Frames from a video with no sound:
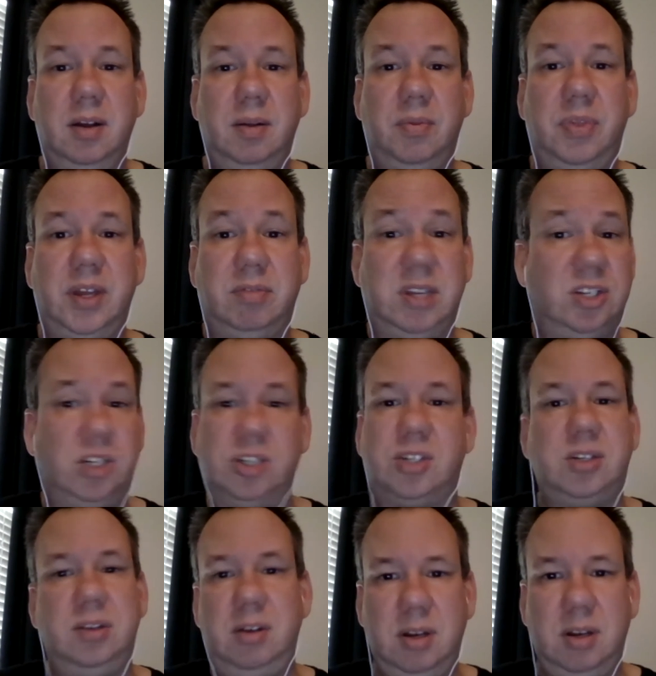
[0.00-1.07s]
just
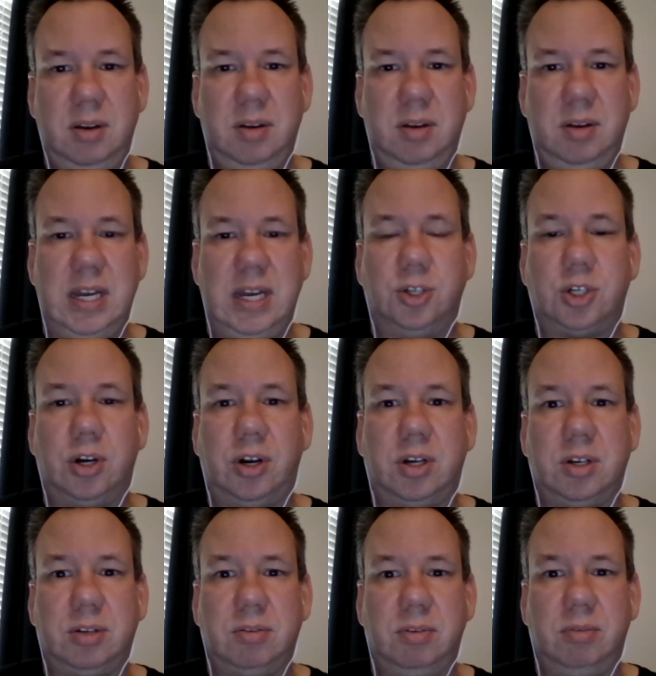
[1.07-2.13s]
knee-jerk
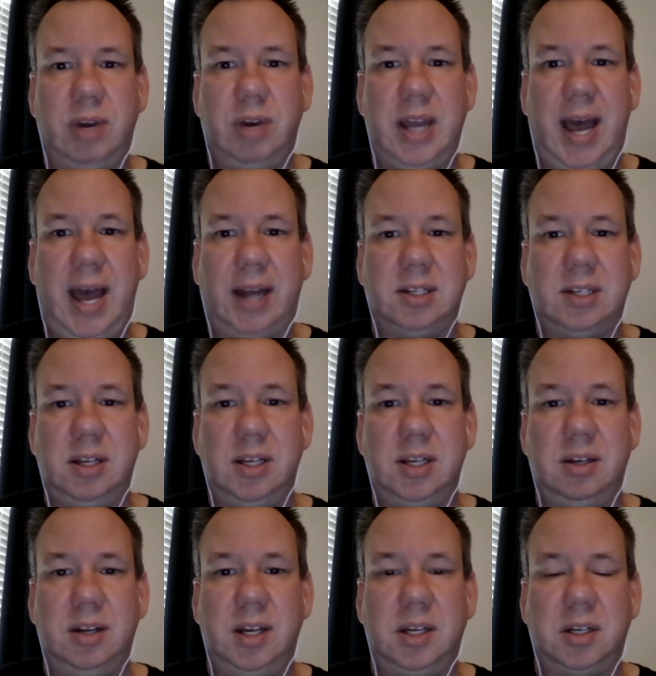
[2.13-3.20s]
reacted
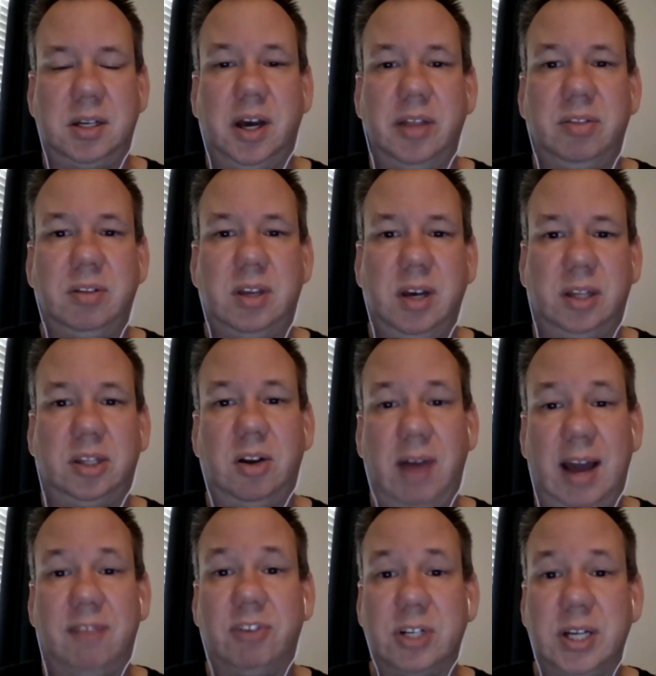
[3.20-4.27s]
and cut their
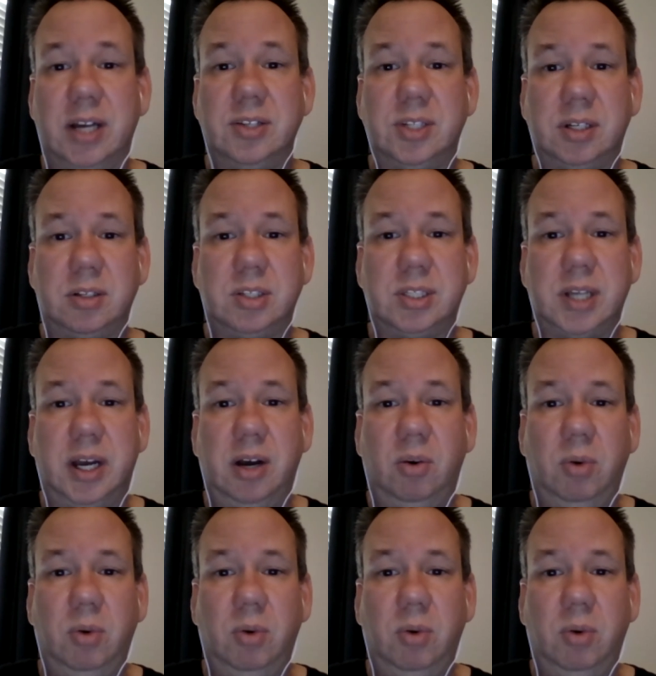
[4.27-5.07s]
advertising. So